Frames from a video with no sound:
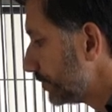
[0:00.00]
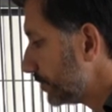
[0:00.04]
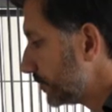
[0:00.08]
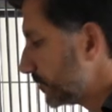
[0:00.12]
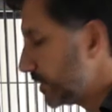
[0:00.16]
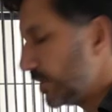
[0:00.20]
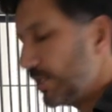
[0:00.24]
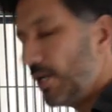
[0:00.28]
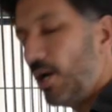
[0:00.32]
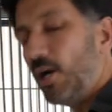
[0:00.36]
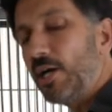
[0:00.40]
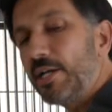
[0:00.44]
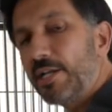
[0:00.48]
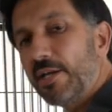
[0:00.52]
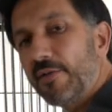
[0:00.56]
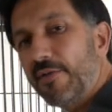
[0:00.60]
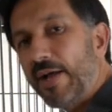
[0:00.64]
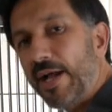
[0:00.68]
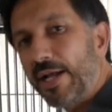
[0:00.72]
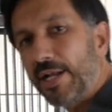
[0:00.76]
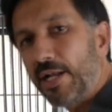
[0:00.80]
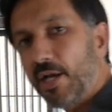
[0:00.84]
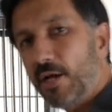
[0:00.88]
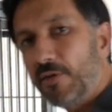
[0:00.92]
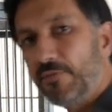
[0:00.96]
so the idea of
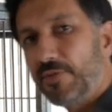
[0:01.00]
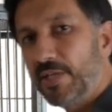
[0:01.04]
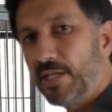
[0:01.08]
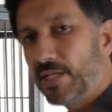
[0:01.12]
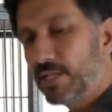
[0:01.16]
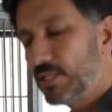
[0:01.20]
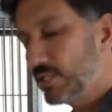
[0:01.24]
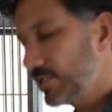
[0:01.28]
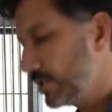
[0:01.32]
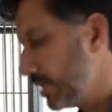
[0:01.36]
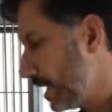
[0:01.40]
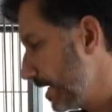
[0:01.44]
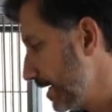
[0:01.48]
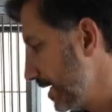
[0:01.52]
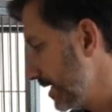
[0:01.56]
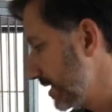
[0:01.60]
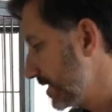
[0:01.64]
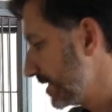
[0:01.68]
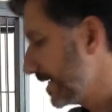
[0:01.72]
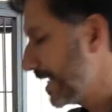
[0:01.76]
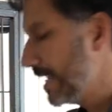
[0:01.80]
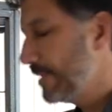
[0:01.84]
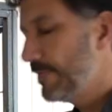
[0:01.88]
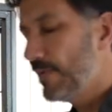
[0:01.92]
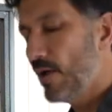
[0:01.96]
hanging it over this side is
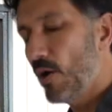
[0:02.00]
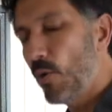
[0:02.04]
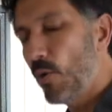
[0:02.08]
to keep it